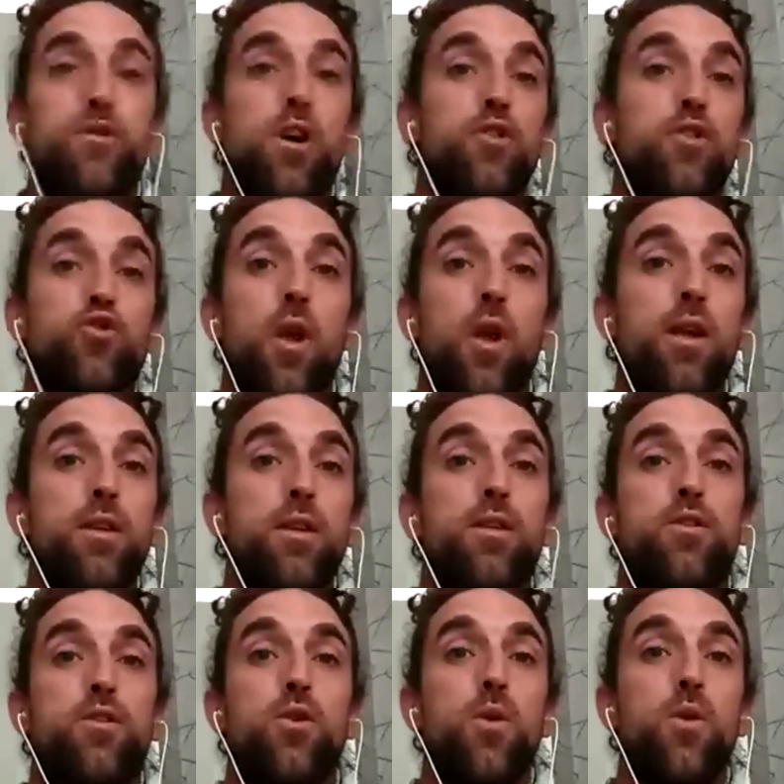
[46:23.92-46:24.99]
drained
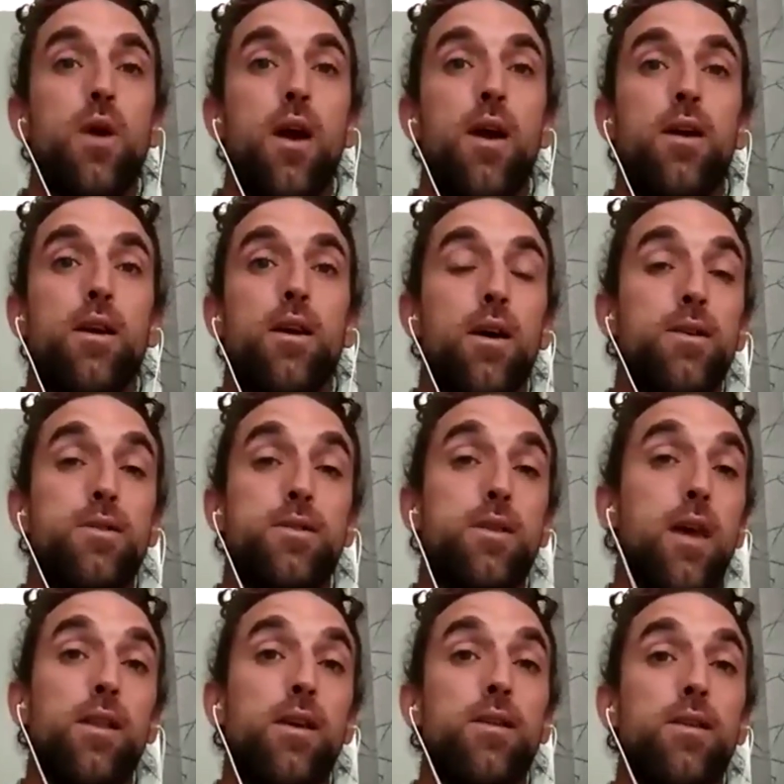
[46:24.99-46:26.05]
into a
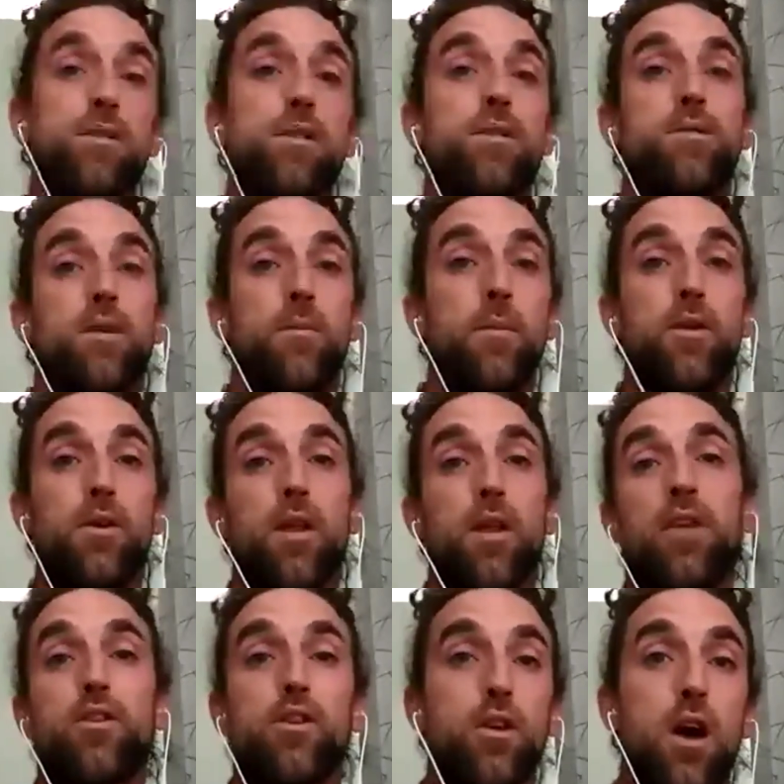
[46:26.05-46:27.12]
saline system, either Lake
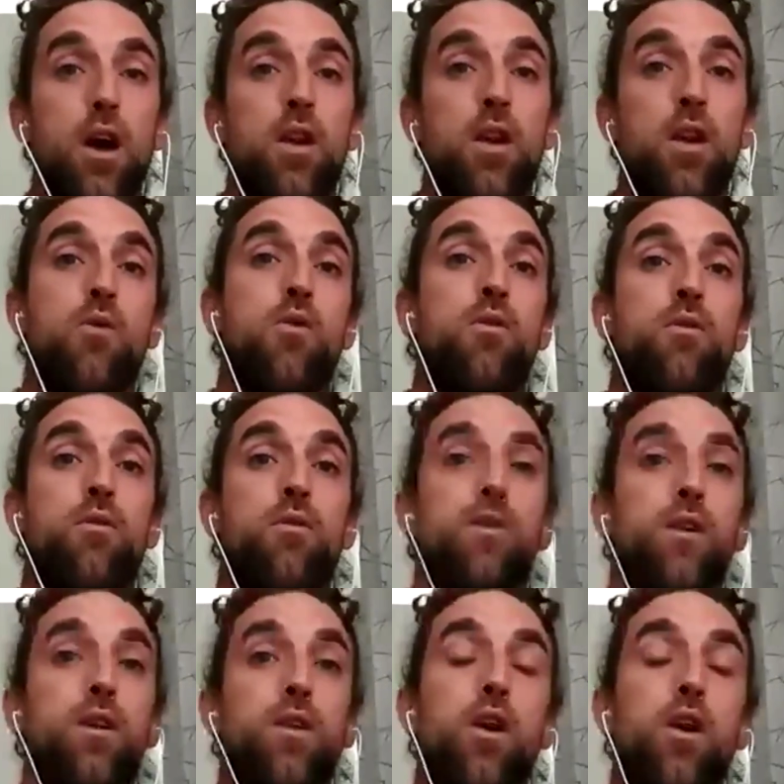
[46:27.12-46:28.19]
Turkana or
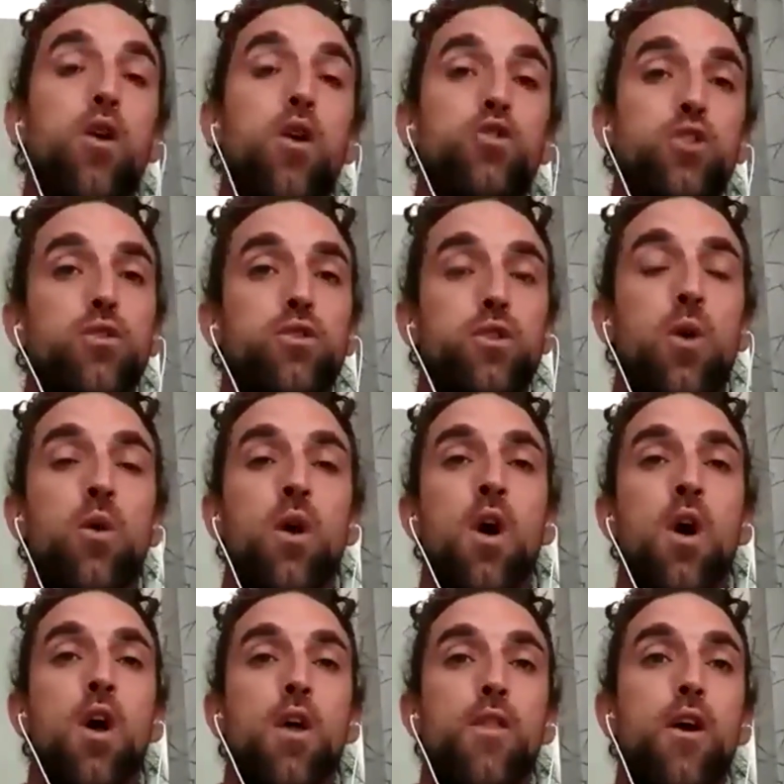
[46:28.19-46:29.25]
the ocean. So
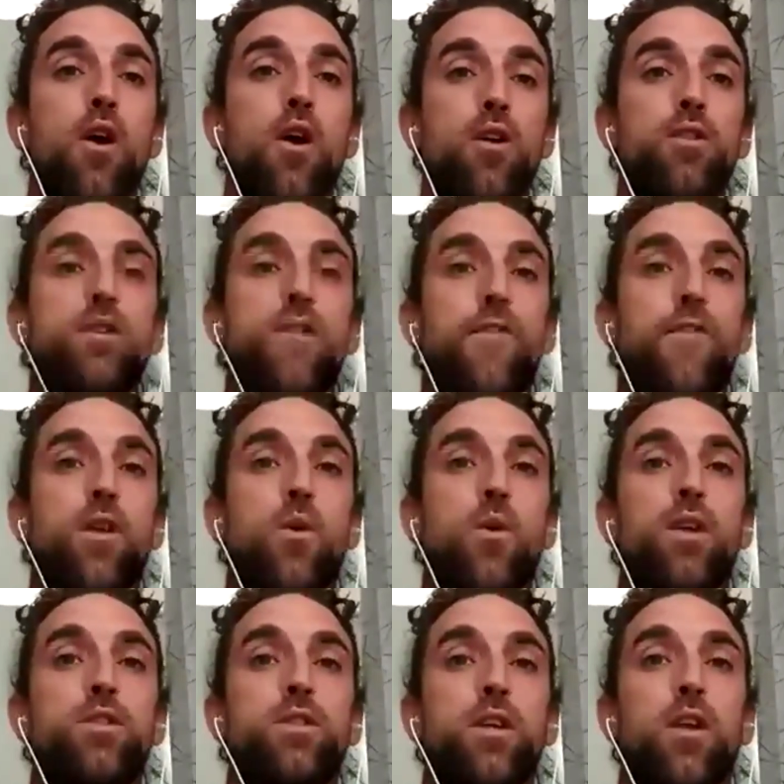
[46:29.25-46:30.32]
there are definitely
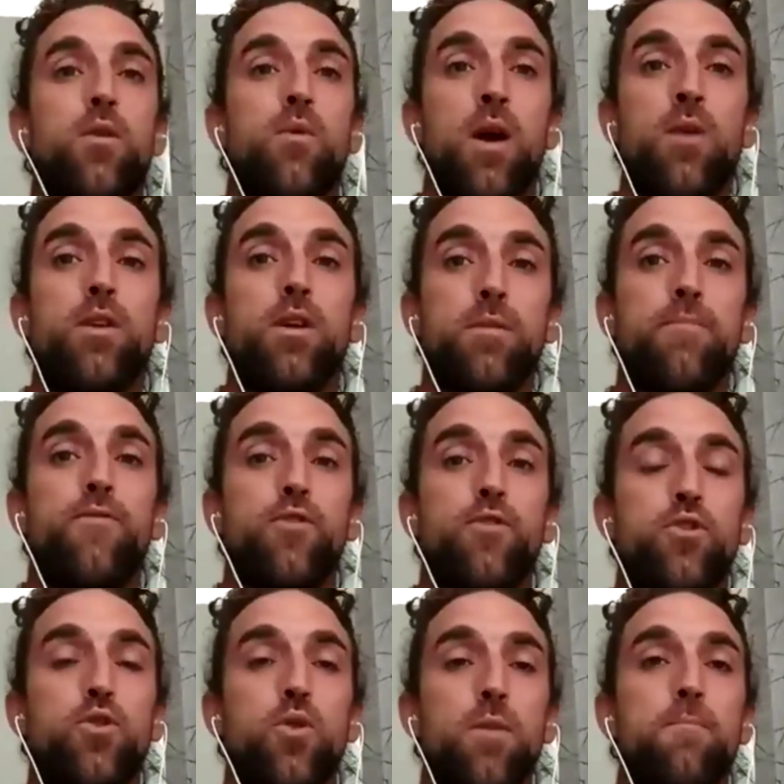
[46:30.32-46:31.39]
ways to get around it, for
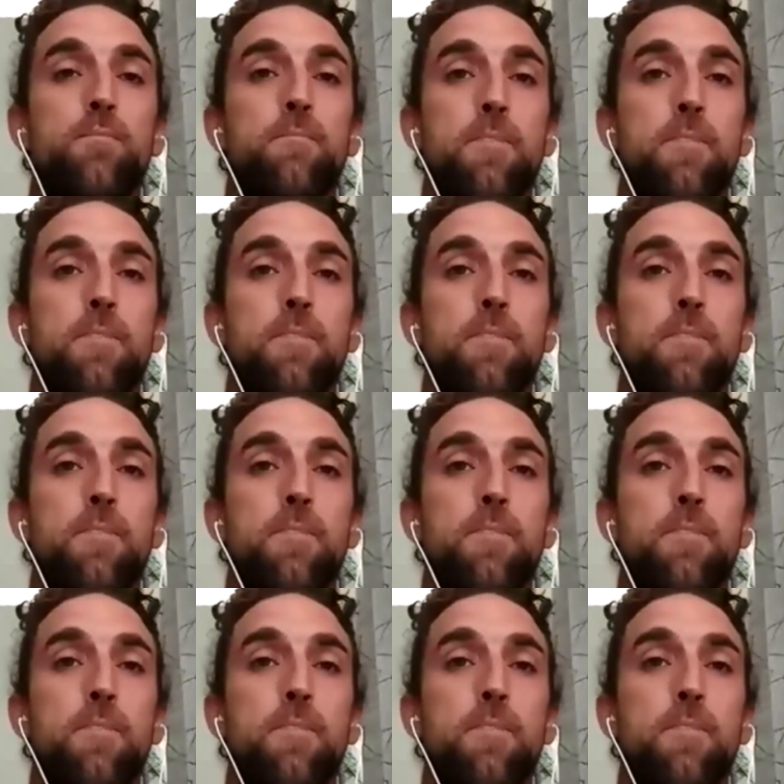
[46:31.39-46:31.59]
sure.